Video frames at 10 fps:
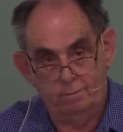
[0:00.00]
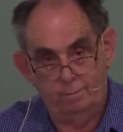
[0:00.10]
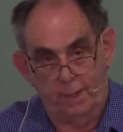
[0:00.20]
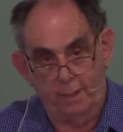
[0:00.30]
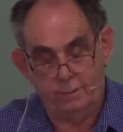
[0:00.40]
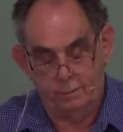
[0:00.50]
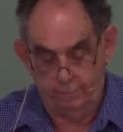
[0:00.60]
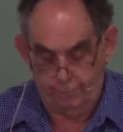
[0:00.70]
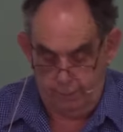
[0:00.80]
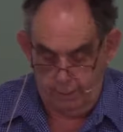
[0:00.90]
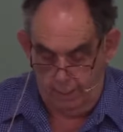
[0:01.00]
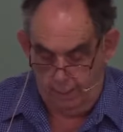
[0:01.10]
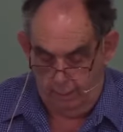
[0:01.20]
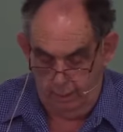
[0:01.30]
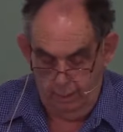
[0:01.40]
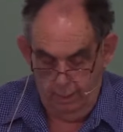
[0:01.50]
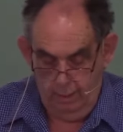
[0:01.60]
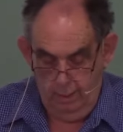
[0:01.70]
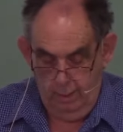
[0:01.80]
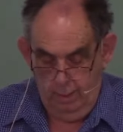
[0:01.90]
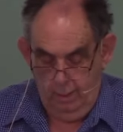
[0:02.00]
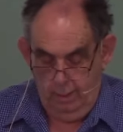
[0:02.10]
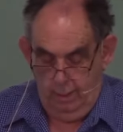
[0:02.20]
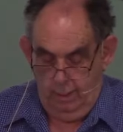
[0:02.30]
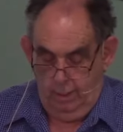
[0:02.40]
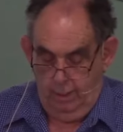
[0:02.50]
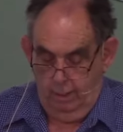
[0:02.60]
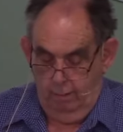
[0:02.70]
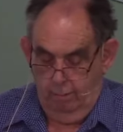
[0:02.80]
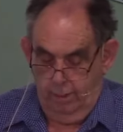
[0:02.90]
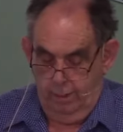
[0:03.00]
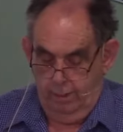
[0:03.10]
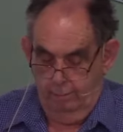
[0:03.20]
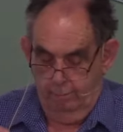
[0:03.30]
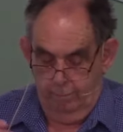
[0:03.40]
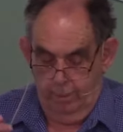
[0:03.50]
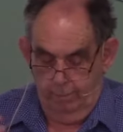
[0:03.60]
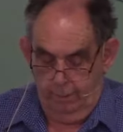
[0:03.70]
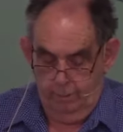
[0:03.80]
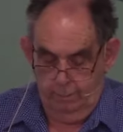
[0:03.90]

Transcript: practice of the day where women